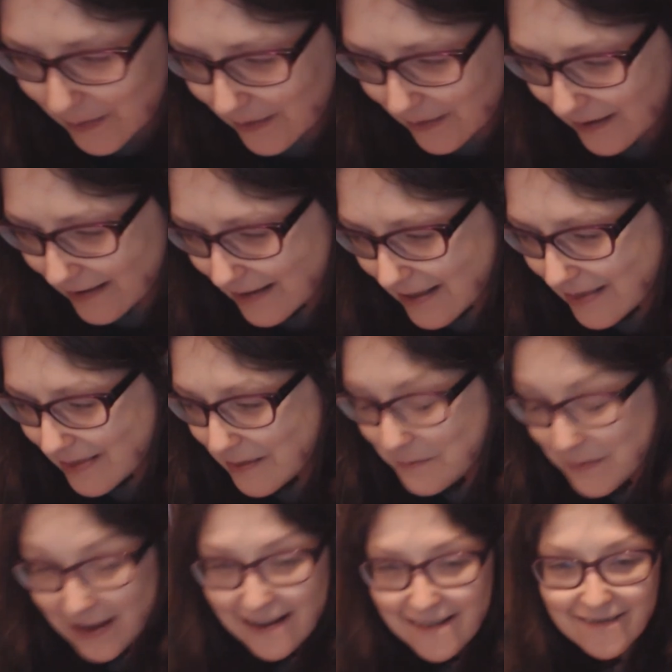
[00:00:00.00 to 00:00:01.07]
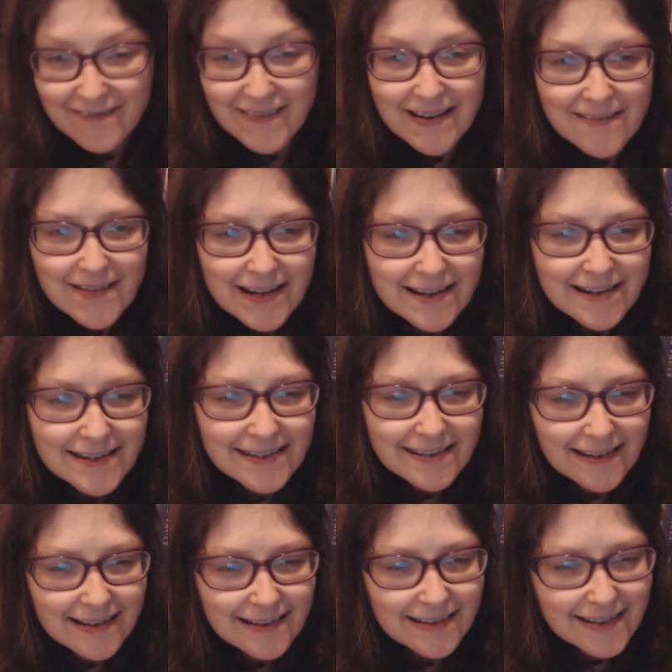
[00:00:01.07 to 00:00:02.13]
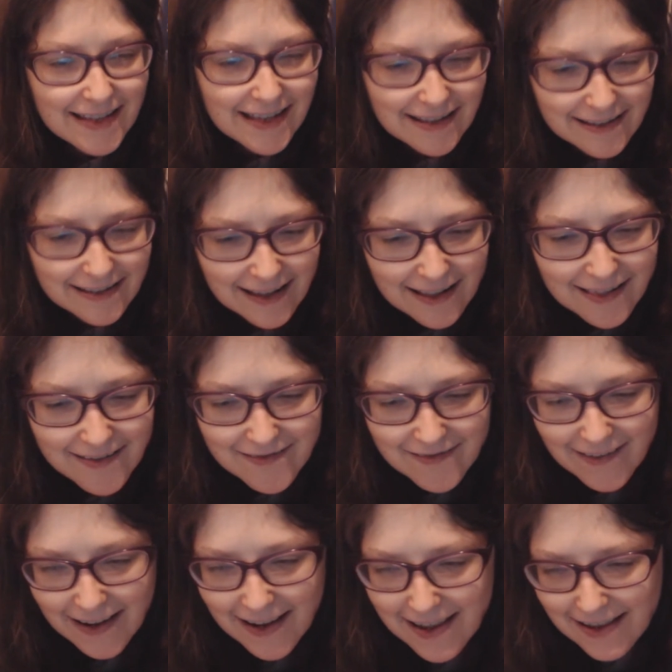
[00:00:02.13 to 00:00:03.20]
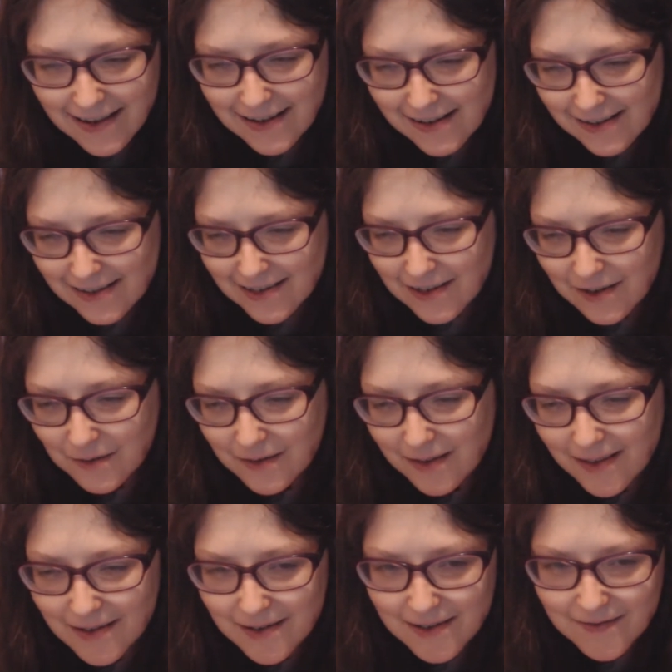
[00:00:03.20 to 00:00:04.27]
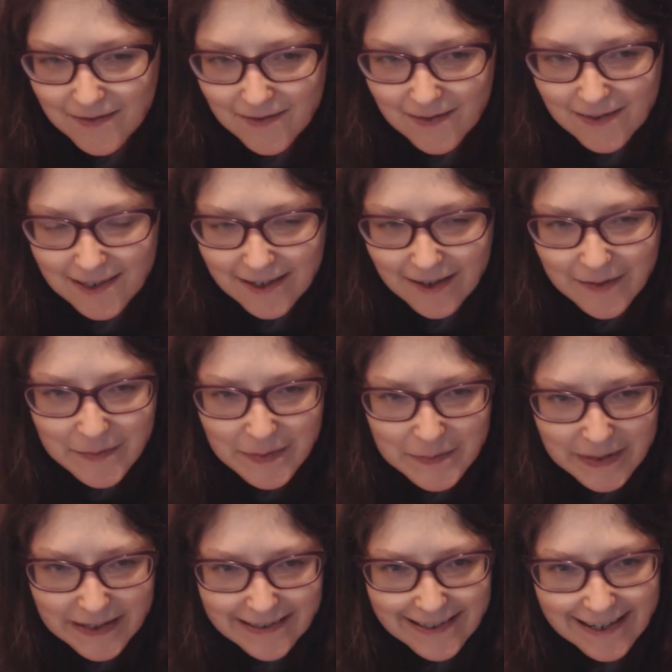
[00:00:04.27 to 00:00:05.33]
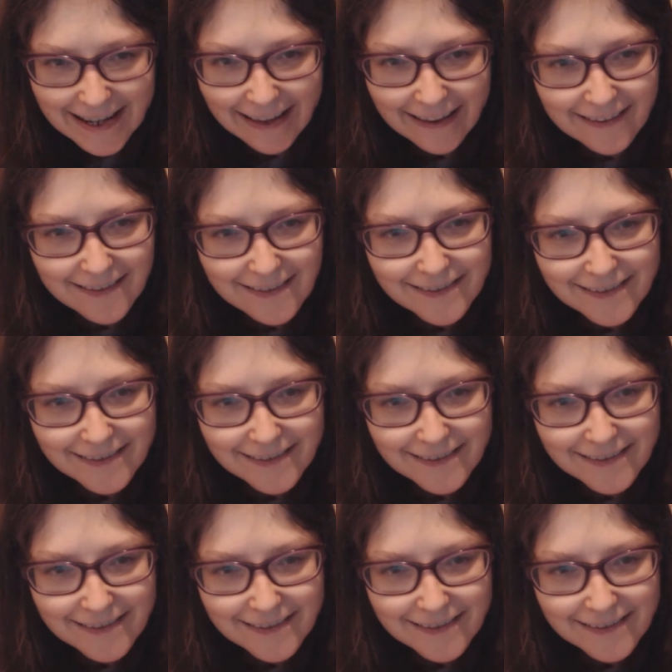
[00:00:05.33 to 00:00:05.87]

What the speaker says: But the main theory is that the Gallifrey stole a load of Cybermen tech.